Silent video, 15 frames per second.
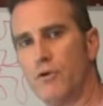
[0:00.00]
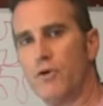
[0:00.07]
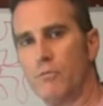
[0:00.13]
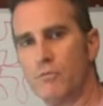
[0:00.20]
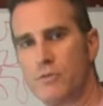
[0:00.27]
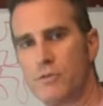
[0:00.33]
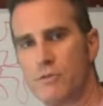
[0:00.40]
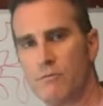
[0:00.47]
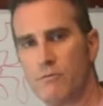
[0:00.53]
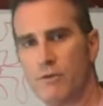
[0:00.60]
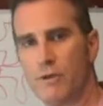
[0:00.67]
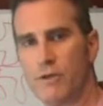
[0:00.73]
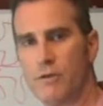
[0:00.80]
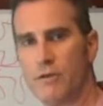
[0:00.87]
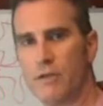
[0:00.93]
rooms
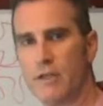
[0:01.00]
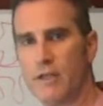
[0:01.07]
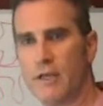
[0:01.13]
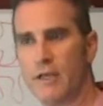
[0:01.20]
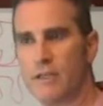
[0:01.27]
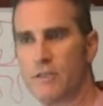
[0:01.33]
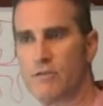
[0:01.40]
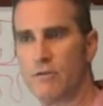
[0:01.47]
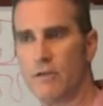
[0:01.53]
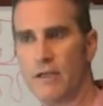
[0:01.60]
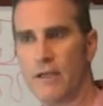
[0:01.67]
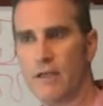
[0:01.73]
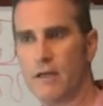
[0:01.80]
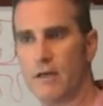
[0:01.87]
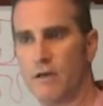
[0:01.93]
where you can get sort of
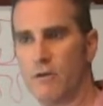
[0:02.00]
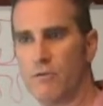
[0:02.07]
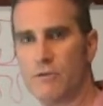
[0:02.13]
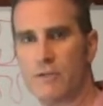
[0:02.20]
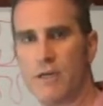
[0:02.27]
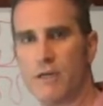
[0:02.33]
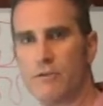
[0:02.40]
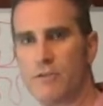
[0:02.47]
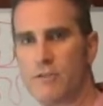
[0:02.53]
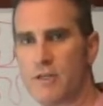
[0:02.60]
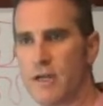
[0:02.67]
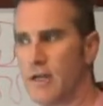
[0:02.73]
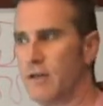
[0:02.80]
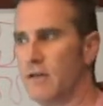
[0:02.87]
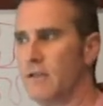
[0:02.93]
like a
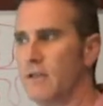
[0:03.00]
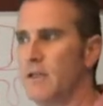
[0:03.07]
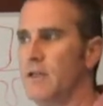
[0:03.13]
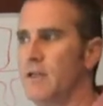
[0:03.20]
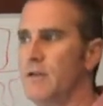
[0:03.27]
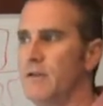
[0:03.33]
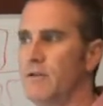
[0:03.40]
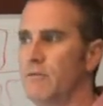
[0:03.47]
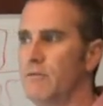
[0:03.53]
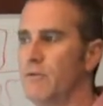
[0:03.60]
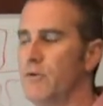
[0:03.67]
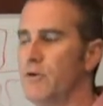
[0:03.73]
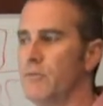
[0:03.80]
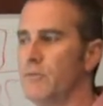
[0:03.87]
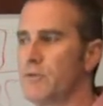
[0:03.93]
hotel-style
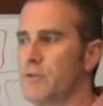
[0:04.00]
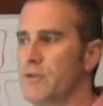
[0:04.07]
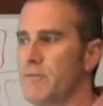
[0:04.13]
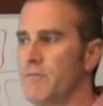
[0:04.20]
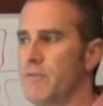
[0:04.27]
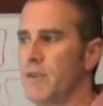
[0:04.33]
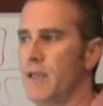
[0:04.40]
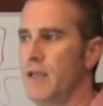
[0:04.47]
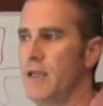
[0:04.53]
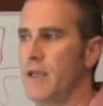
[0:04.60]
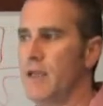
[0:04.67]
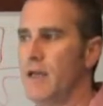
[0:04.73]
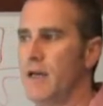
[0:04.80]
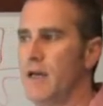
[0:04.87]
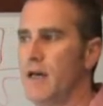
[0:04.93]
rooms.
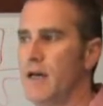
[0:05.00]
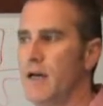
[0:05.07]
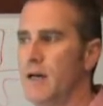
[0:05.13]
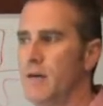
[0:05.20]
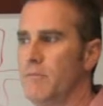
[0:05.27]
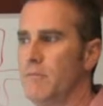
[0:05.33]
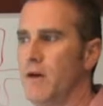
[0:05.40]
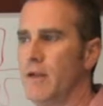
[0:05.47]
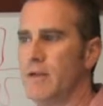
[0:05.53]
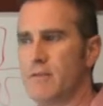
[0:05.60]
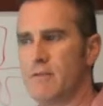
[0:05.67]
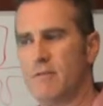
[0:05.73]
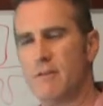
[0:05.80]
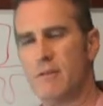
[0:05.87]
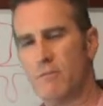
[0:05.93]

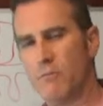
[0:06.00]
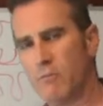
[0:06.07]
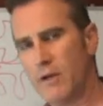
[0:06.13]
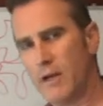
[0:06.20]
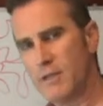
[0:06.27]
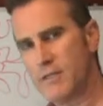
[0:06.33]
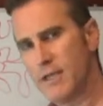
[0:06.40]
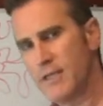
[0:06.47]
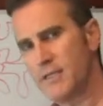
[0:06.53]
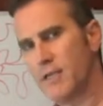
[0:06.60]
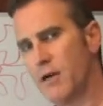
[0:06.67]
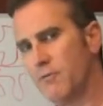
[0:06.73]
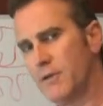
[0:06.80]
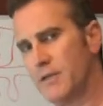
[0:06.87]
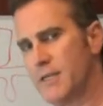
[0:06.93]
Not when I say
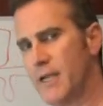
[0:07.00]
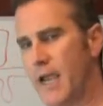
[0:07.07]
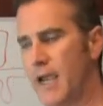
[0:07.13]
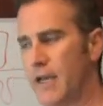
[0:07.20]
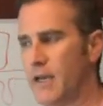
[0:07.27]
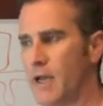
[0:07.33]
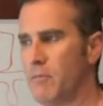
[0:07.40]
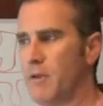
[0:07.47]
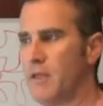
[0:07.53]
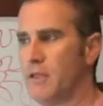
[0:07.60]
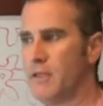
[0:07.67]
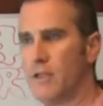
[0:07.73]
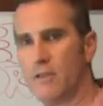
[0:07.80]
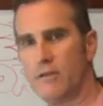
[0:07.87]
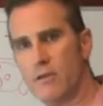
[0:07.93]
self-contained, I
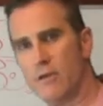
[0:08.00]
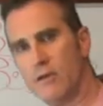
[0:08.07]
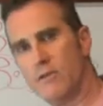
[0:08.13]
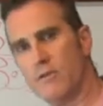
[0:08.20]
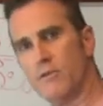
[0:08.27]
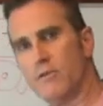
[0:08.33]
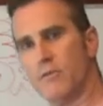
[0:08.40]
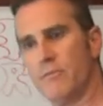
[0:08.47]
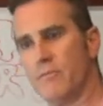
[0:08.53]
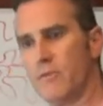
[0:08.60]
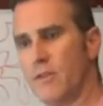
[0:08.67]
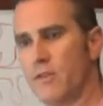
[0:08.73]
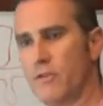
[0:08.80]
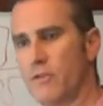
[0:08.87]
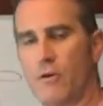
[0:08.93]
mean that they're
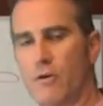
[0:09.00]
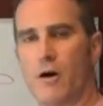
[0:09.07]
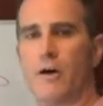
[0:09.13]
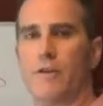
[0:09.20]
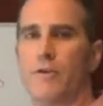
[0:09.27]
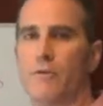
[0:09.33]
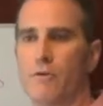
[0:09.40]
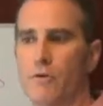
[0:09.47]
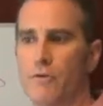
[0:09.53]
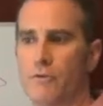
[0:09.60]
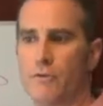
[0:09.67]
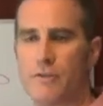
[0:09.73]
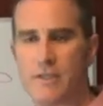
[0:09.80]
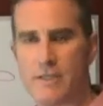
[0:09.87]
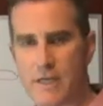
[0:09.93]
on their own.
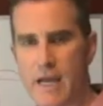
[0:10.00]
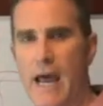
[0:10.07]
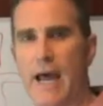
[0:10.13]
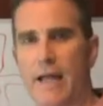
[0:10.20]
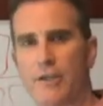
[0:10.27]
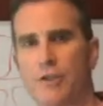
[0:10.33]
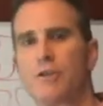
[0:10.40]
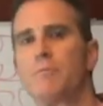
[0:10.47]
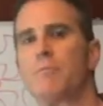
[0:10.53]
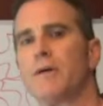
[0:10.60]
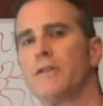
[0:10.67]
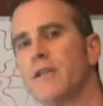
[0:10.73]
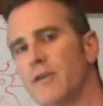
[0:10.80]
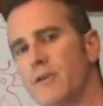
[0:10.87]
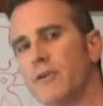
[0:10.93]
They're detached,
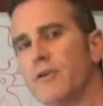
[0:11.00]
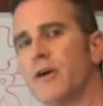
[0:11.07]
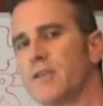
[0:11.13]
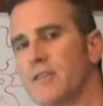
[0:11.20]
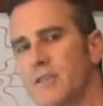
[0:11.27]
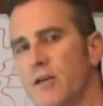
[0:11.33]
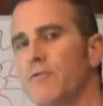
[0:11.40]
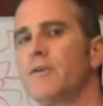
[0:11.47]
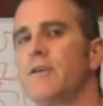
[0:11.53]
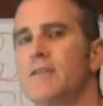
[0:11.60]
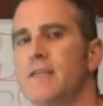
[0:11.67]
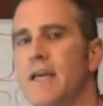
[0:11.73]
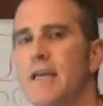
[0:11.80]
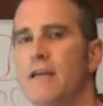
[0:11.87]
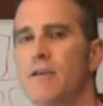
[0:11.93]
but they're not
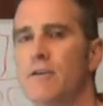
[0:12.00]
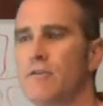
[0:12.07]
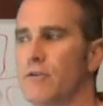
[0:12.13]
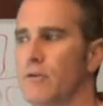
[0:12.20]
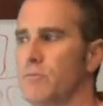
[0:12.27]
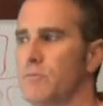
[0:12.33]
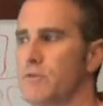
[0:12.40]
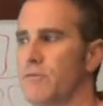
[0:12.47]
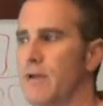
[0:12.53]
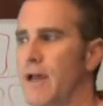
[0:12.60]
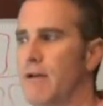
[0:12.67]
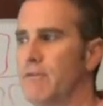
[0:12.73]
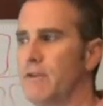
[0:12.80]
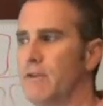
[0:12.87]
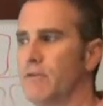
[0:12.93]
self-contained in terms of
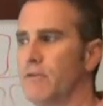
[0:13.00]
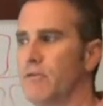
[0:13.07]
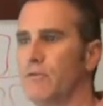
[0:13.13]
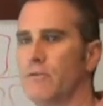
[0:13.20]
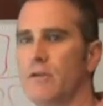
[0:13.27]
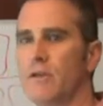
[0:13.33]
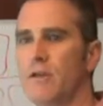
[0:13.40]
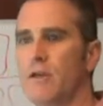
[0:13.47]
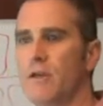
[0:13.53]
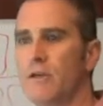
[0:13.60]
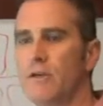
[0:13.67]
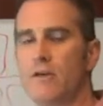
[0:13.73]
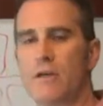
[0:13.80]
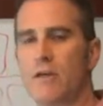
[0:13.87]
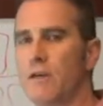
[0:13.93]
having their own
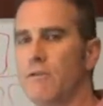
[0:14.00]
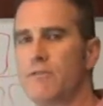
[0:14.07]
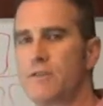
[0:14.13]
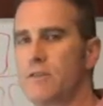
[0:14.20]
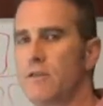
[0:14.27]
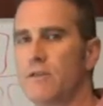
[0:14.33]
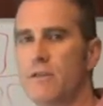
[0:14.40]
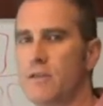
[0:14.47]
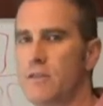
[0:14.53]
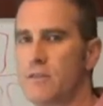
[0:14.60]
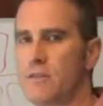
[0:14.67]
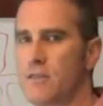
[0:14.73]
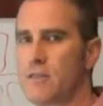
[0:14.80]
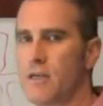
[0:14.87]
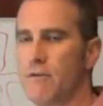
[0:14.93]
cooking
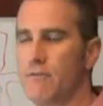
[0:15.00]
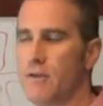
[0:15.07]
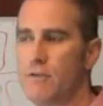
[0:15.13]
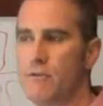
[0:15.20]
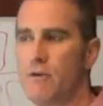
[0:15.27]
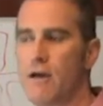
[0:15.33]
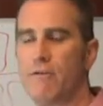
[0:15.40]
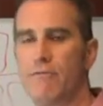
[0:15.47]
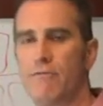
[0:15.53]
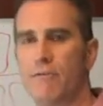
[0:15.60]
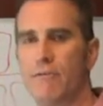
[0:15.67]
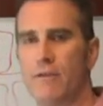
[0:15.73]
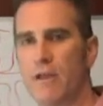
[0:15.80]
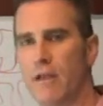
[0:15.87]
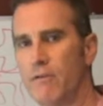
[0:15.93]
facilities and stuff. They do have
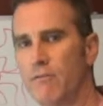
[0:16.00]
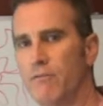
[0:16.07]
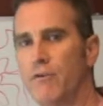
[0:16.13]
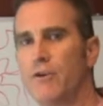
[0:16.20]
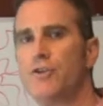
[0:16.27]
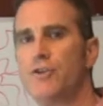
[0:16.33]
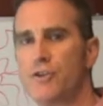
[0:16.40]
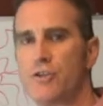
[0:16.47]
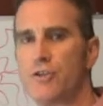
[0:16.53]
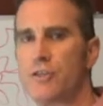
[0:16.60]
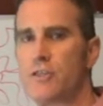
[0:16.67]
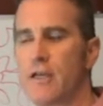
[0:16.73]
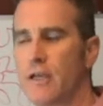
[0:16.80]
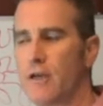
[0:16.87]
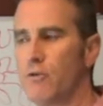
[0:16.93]
fridges
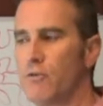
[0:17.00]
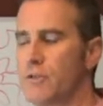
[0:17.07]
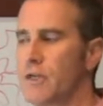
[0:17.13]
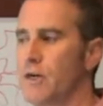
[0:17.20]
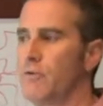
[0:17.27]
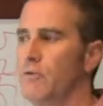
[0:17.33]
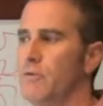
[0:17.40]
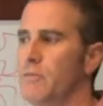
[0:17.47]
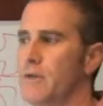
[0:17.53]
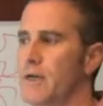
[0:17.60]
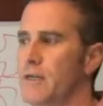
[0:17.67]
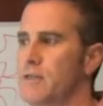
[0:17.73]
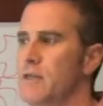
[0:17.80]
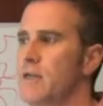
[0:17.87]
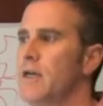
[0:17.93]
just like a hotel room
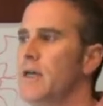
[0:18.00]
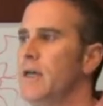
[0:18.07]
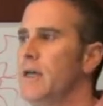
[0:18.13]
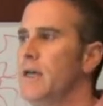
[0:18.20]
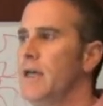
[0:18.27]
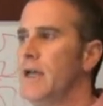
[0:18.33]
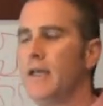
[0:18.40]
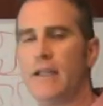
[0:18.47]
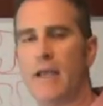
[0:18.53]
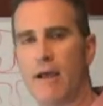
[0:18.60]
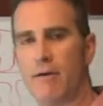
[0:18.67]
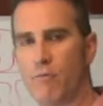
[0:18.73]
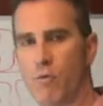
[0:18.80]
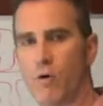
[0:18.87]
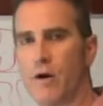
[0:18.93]
does, and they
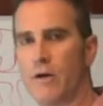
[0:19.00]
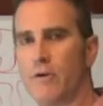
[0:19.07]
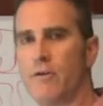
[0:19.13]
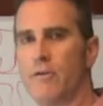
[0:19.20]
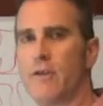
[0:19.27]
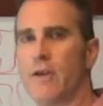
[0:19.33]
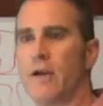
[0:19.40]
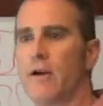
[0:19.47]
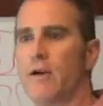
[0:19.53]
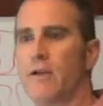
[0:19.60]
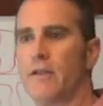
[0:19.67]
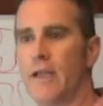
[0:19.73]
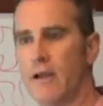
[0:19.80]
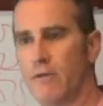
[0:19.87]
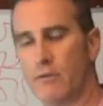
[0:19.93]
have water there,
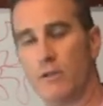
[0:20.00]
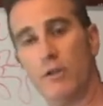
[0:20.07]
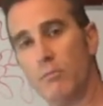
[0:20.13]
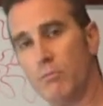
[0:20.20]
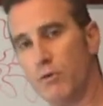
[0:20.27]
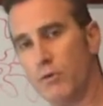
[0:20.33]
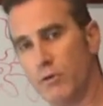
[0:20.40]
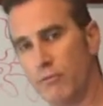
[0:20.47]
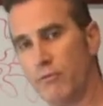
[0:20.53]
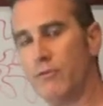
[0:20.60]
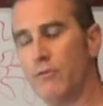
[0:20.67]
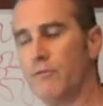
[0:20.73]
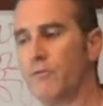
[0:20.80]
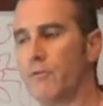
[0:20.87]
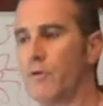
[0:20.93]
and they have a little bowl of
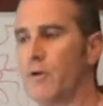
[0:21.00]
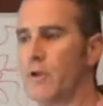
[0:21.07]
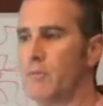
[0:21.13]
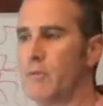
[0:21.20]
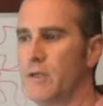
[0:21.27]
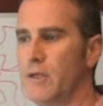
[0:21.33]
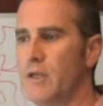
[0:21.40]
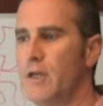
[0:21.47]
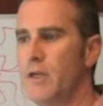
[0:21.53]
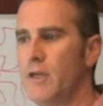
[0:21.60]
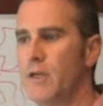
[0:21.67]
fruit for you, but